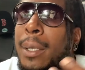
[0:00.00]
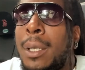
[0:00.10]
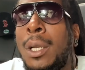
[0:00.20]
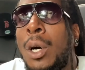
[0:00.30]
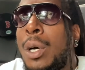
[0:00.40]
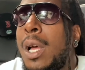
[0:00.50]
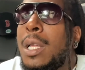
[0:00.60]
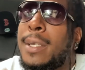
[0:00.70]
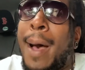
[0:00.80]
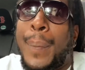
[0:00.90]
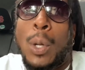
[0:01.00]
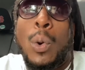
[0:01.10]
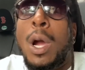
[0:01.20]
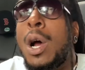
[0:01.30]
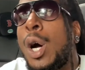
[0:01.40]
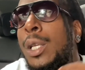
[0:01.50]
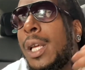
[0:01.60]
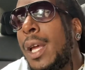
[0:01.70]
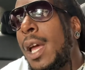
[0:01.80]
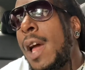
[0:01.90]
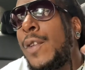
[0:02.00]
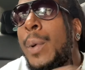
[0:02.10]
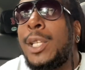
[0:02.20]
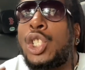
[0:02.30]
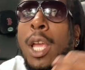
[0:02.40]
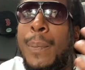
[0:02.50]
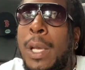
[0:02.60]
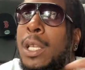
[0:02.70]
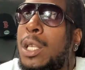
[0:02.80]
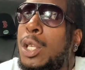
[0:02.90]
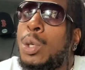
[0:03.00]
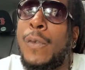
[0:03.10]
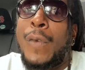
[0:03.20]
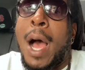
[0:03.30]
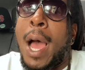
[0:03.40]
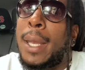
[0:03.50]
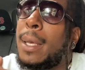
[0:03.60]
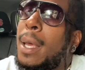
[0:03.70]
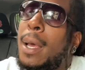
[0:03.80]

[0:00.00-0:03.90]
you know, top of the world, heavyweight champion, unified,